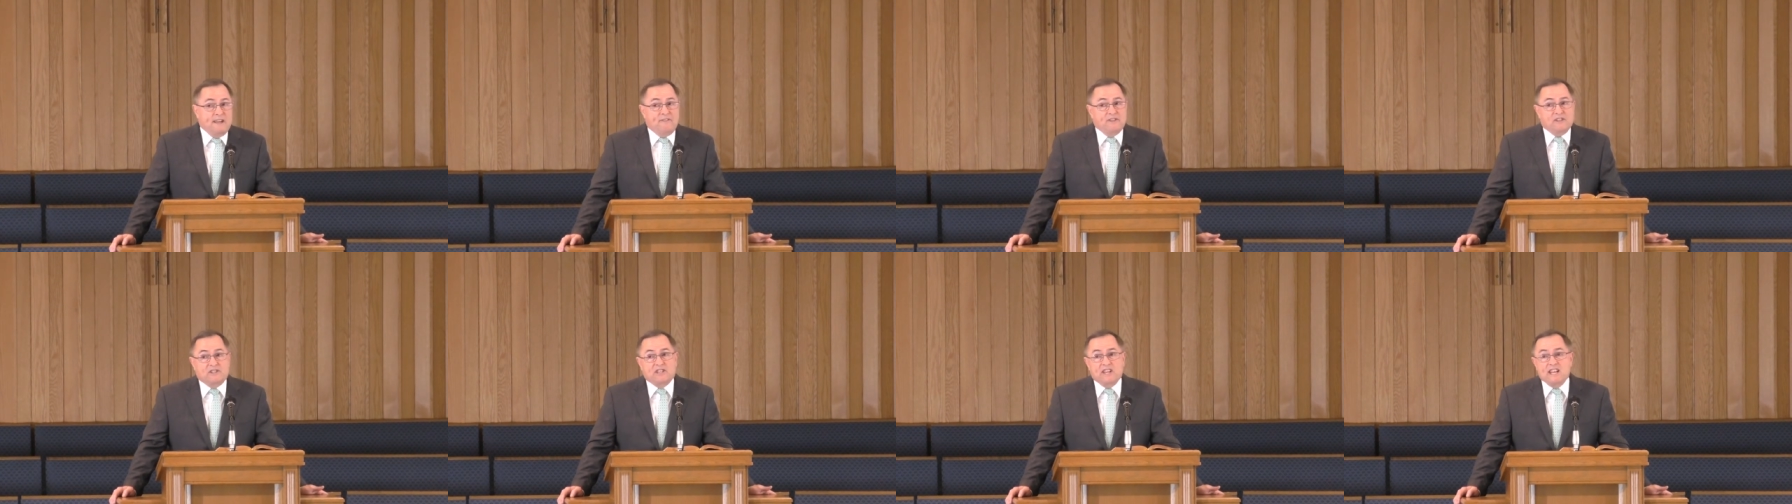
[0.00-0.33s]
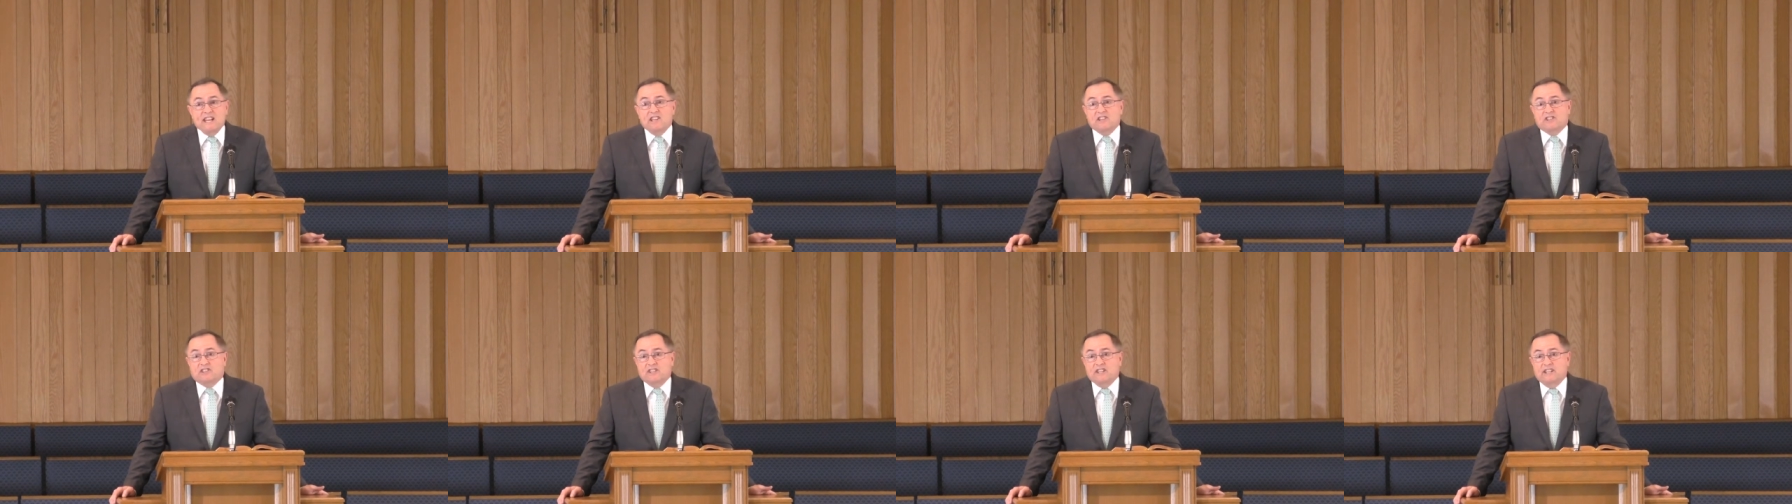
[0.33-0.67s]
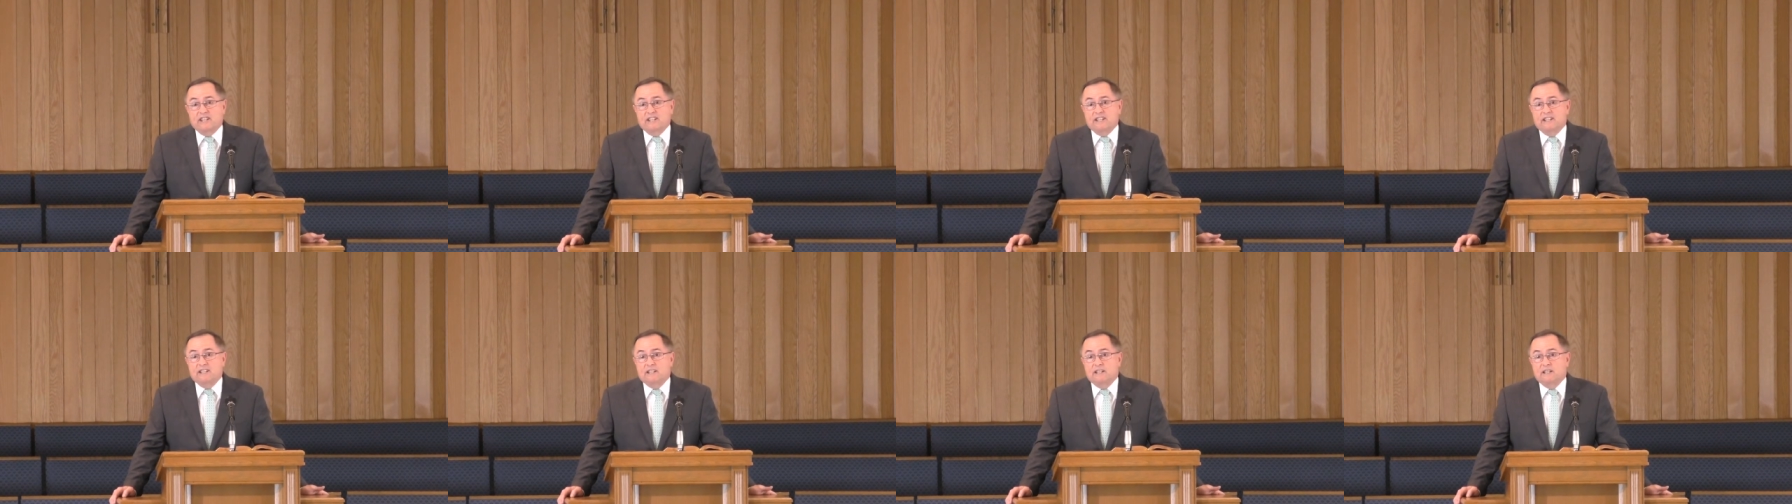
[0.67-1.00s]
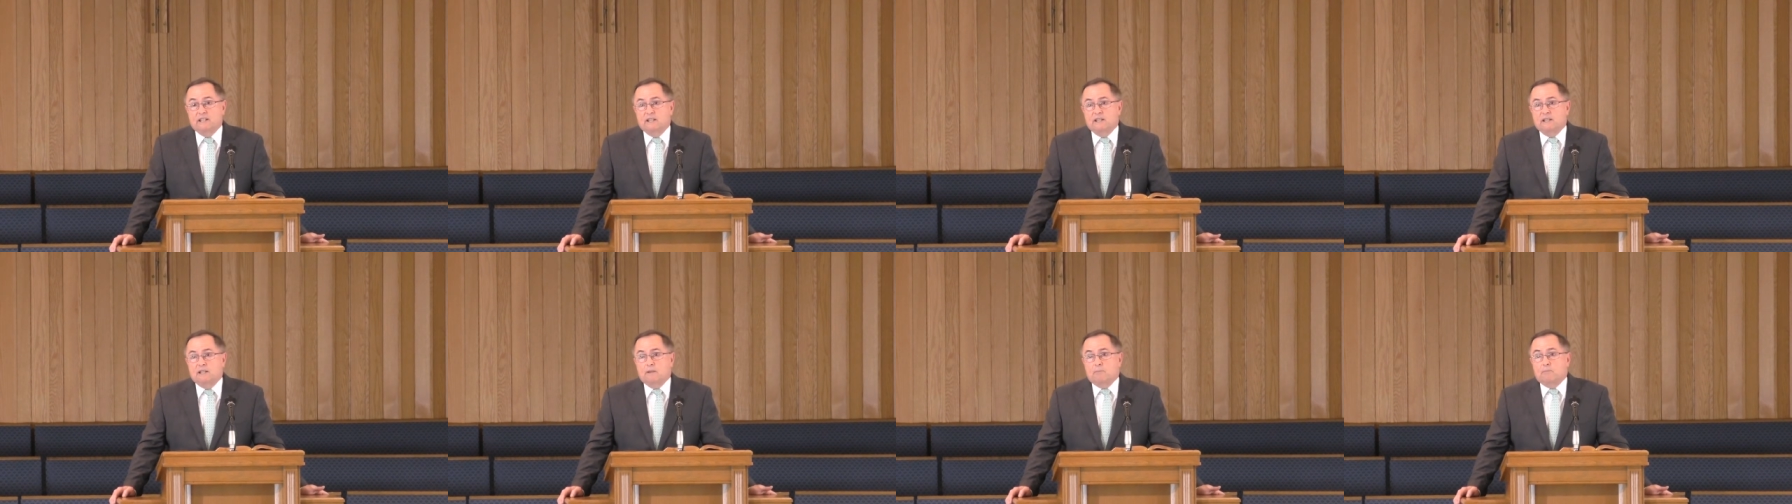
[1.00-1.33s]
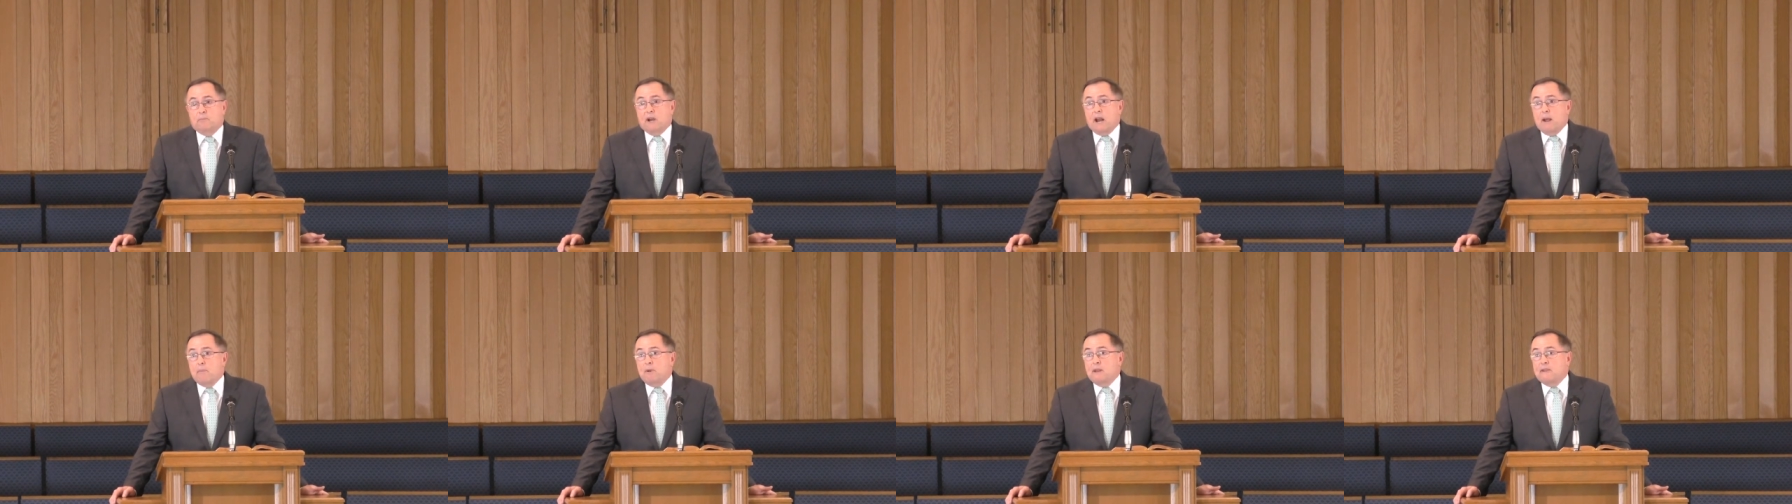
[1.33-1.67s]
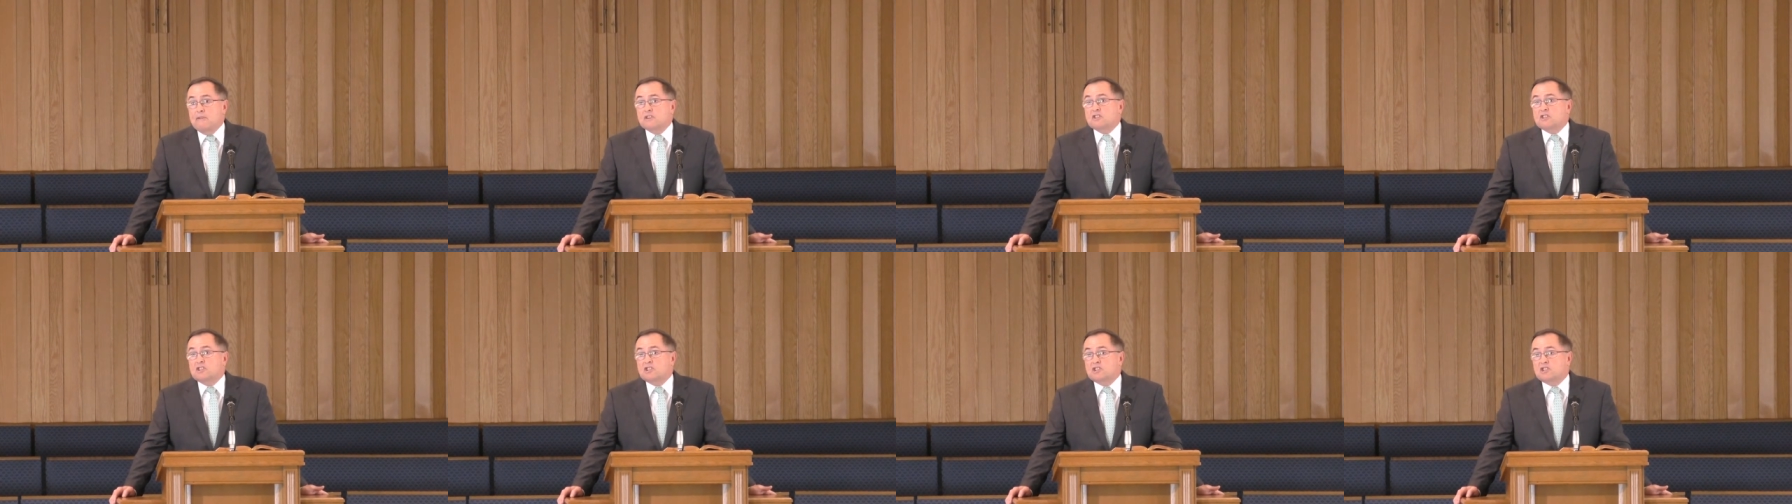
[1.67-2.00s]
it's easy, but I believe
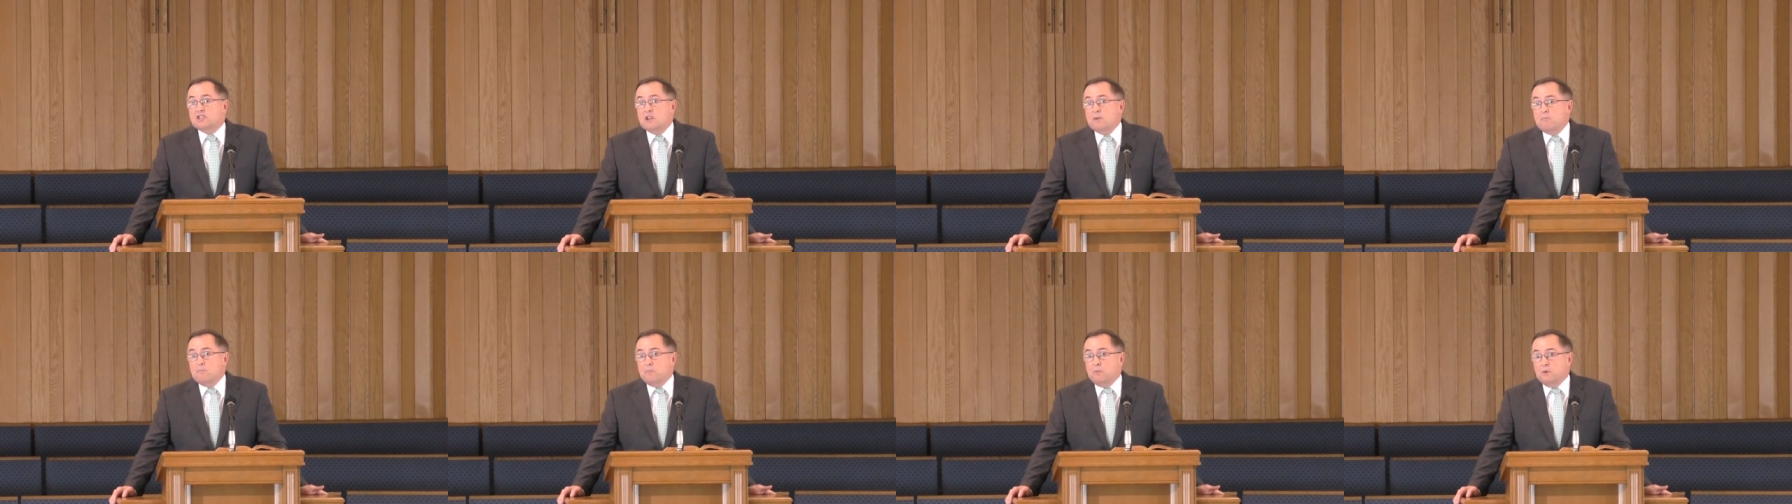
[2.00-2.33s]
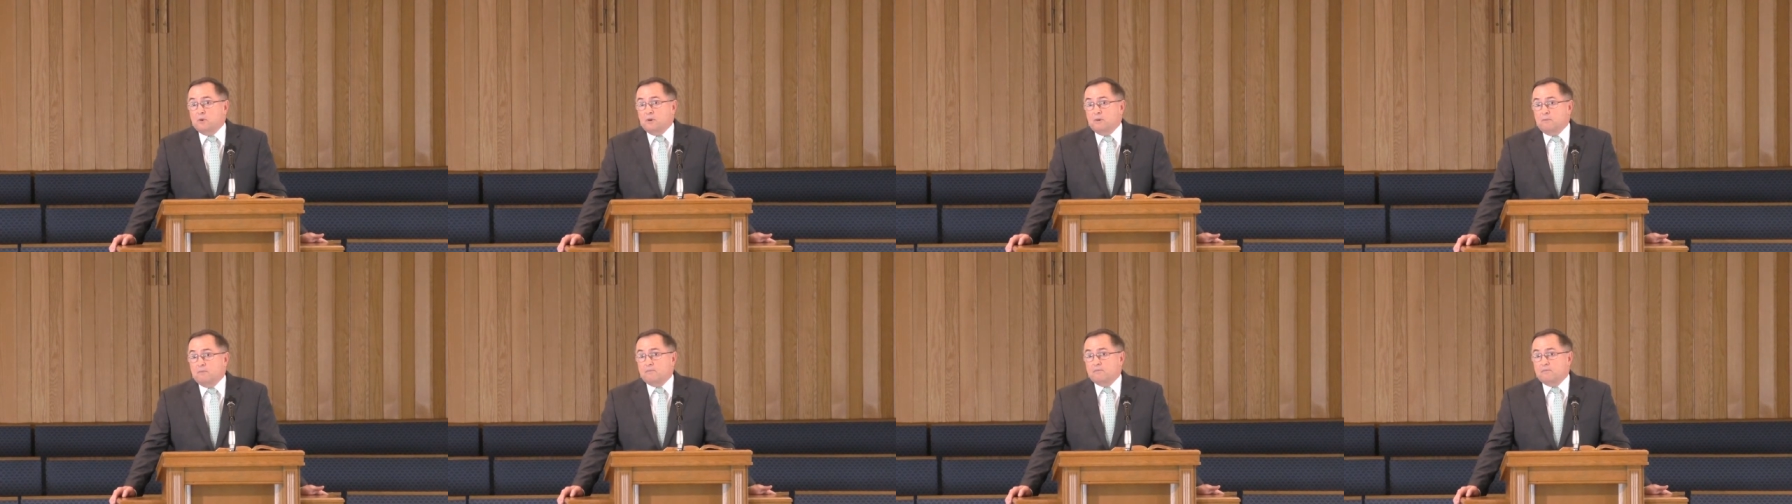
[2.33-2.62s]
it's simple.